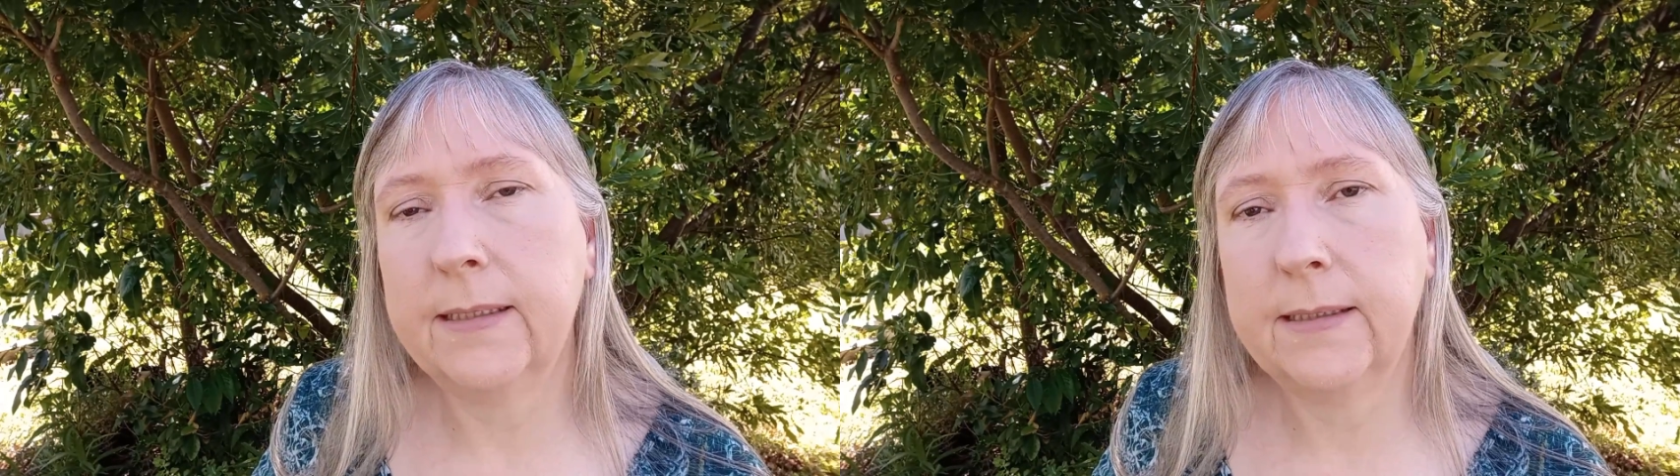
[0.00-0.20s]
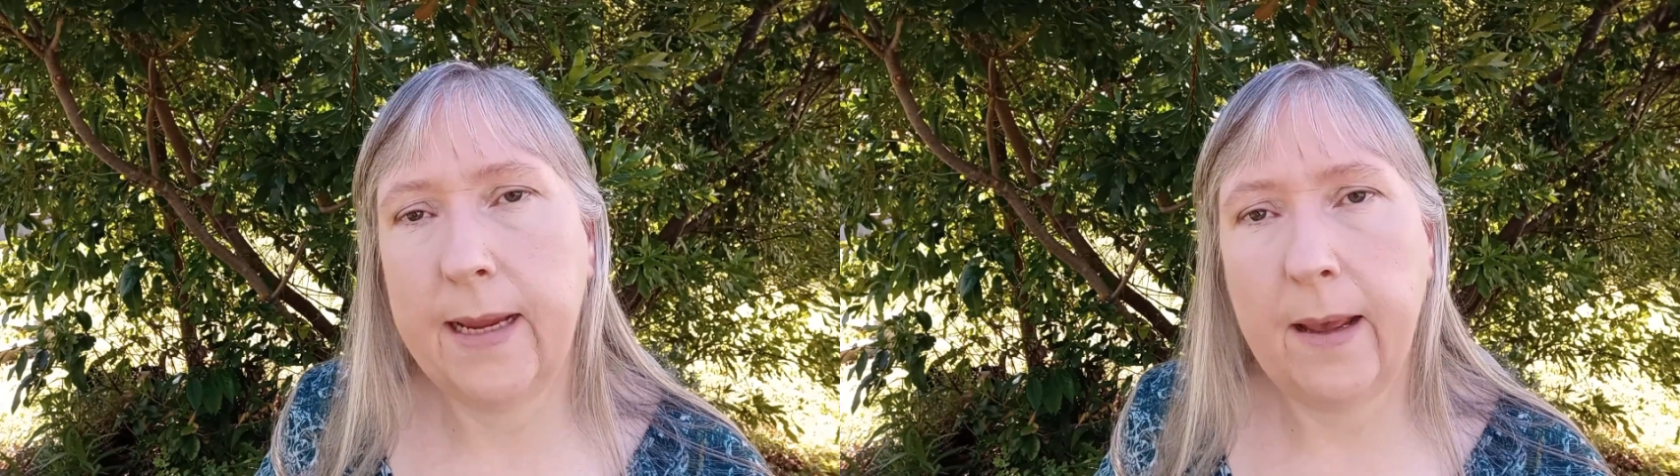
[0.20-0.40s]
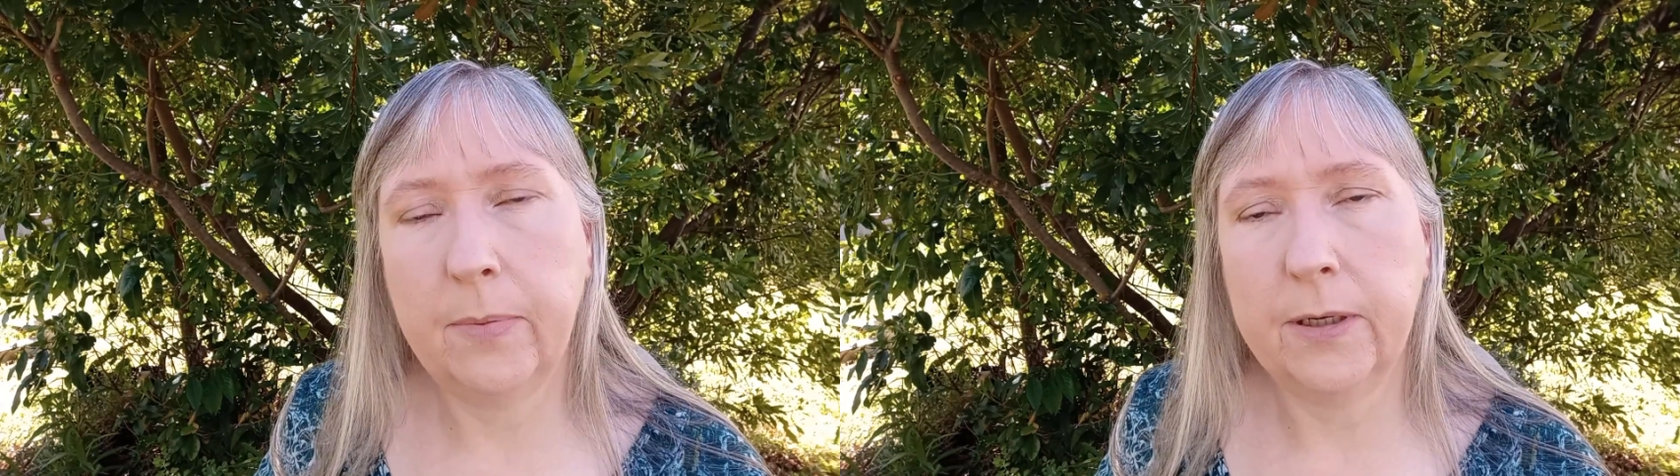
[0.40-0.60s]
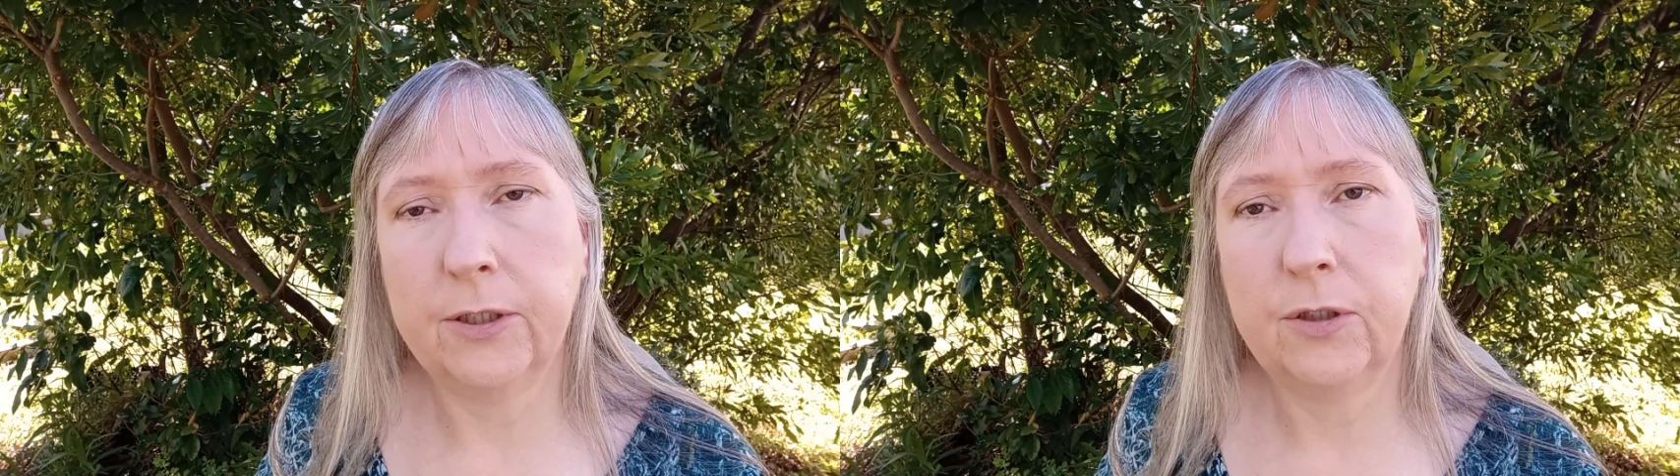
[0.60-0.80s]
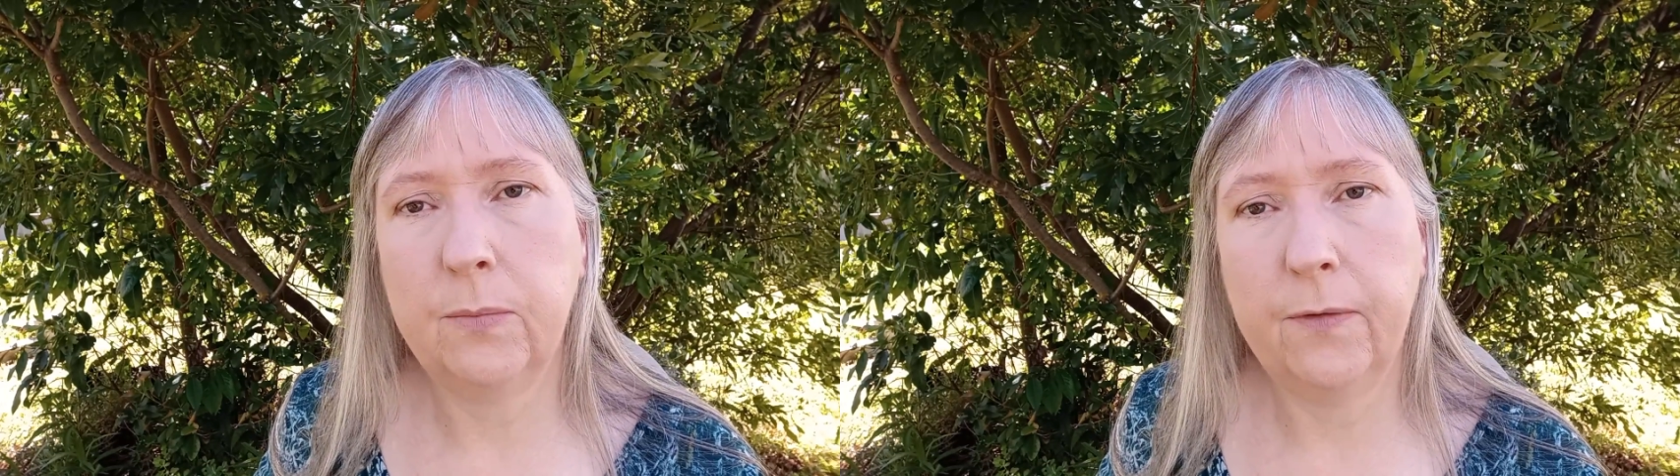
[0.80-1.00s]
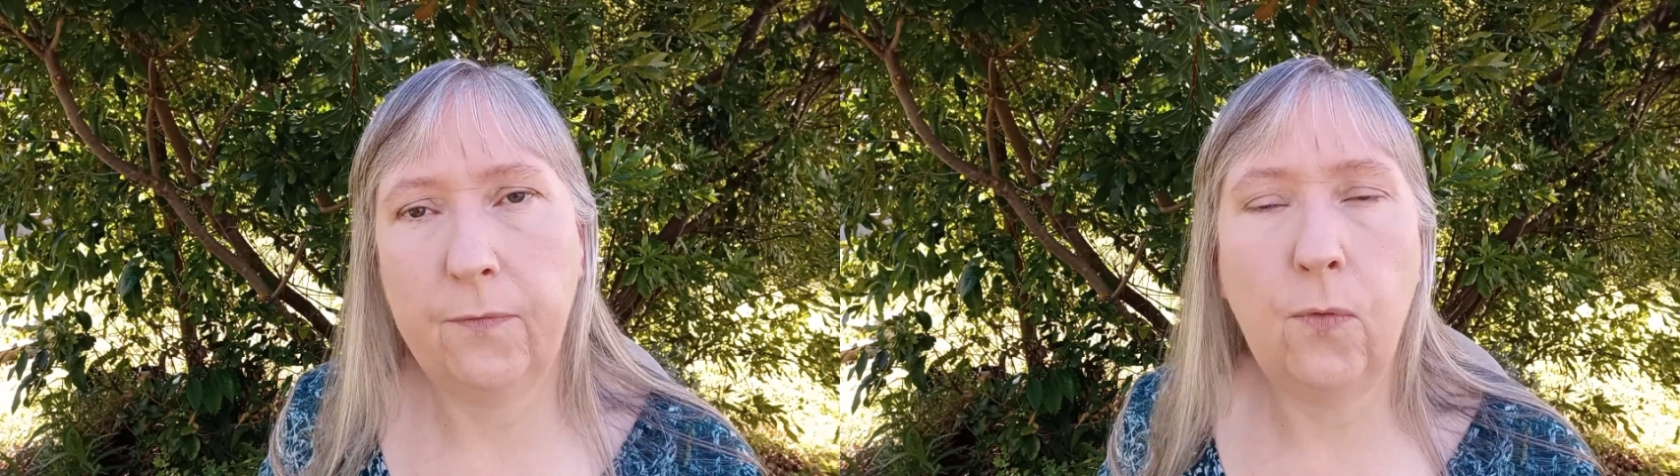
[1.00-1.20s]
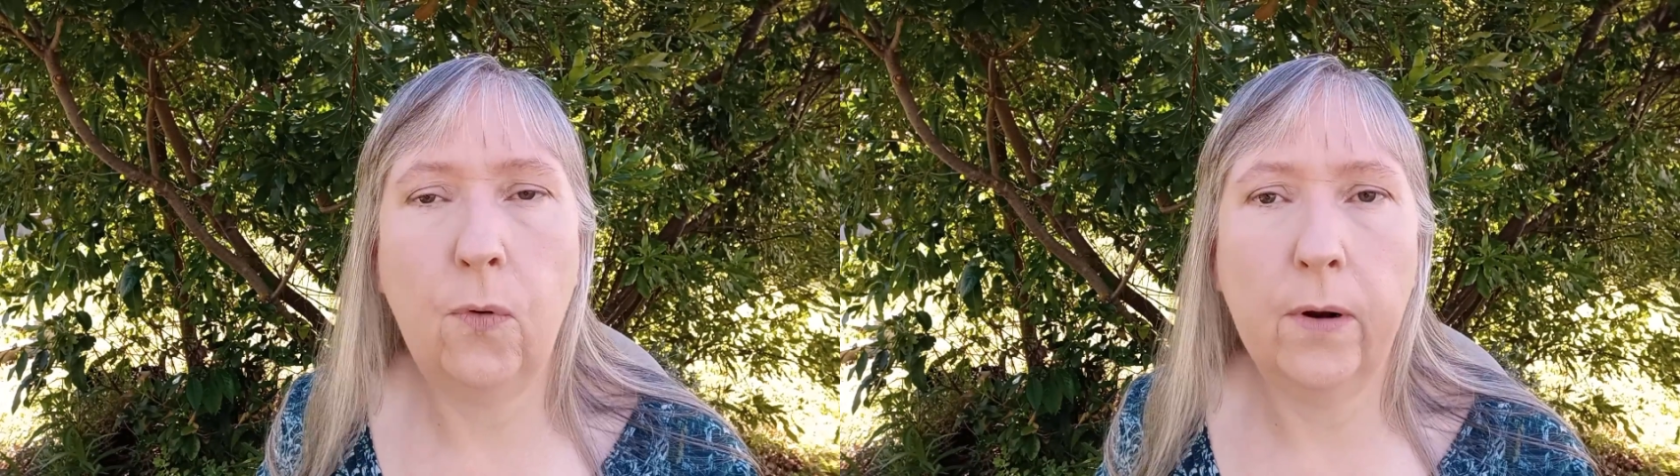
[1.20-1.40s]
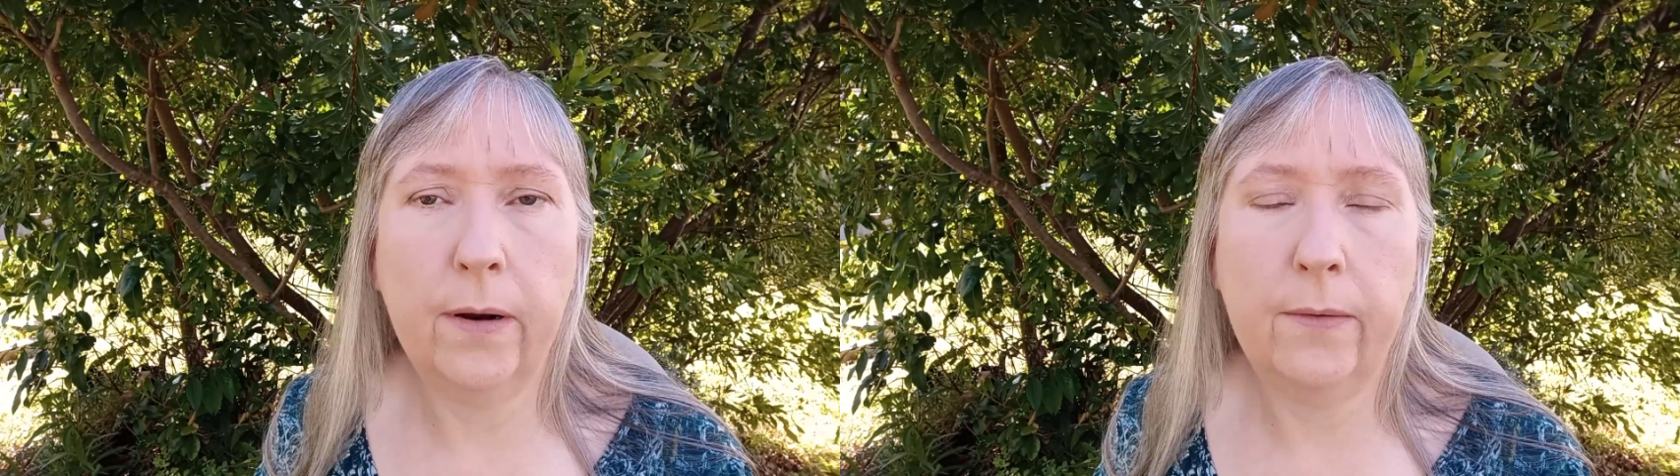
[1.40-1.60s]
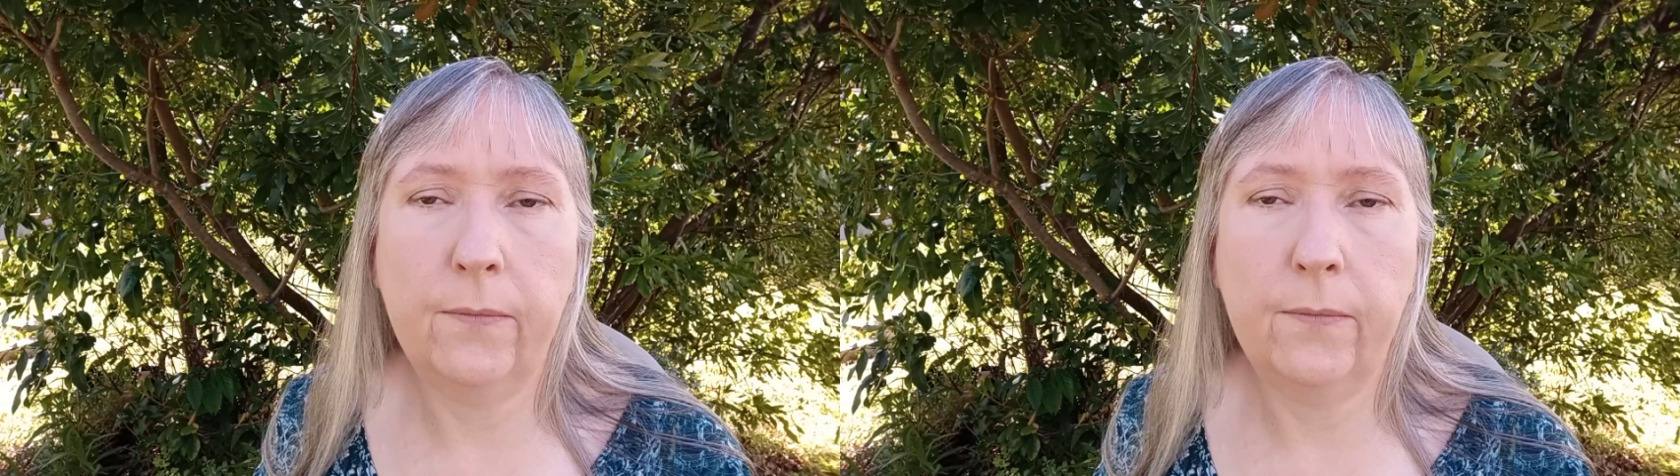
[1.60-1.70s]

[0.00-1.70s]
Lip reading: established before